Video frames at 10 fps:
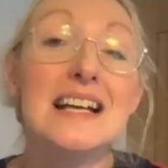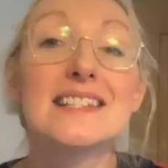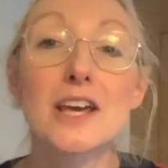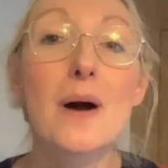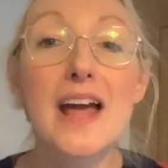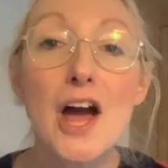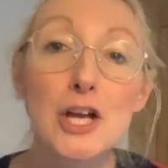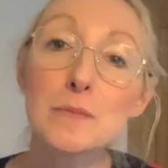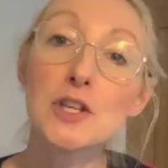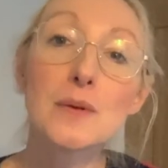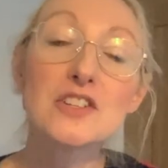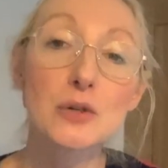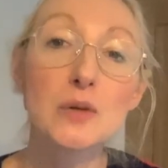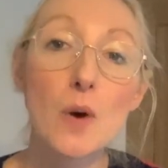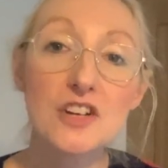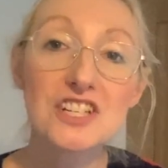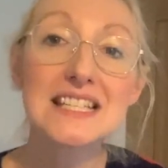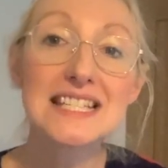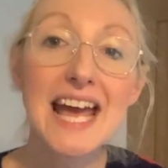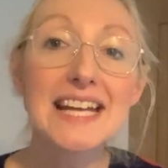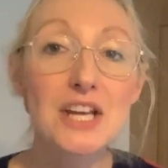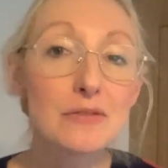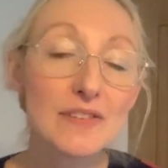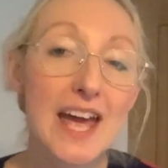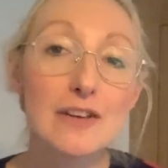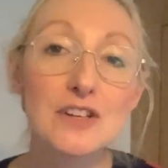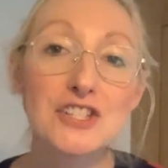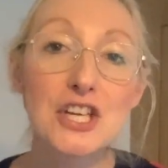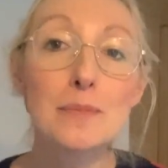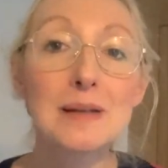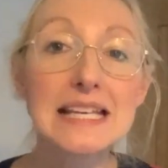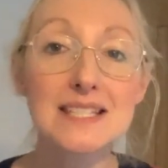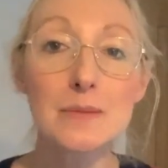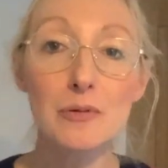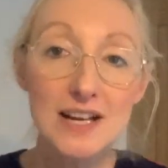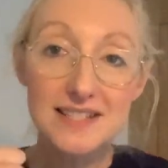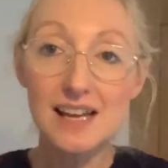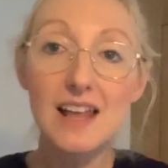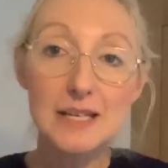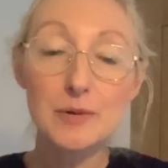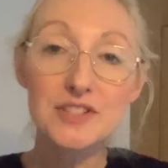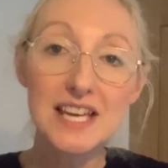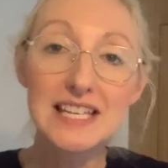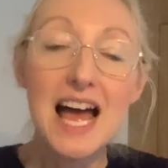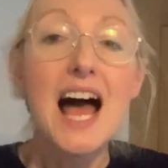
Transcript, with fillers: So I hope you enjoy watching today. Don't forget if you do, please do press that like button